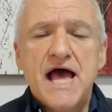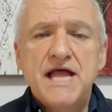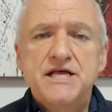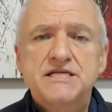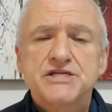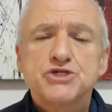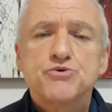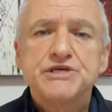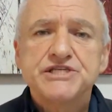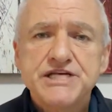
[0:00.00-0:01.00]
and yet such
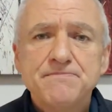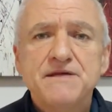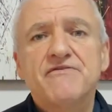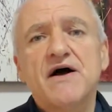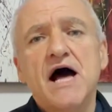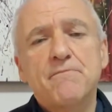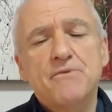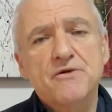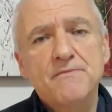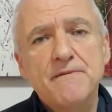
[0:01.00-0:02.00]
a receptive
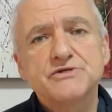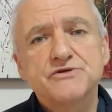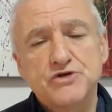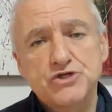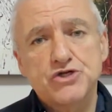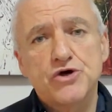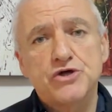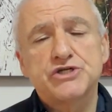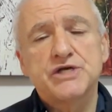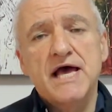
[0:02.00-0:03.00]
heart by the members of the
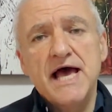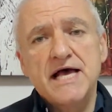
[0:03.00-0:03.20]
church